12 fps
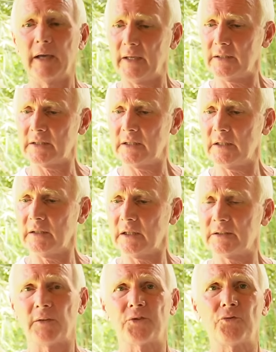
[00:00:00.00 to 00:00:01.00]
18,
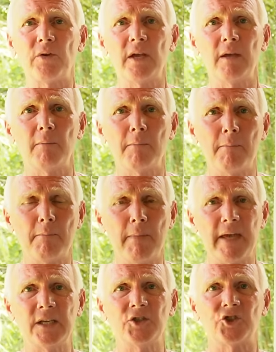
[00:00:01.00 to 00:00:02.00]
19, three
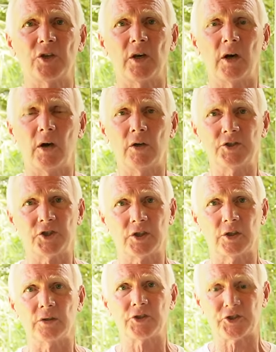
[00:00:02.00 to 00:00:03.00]
major
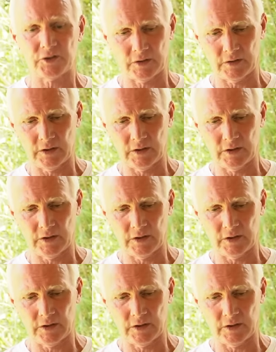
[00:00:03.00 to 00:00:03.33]
articles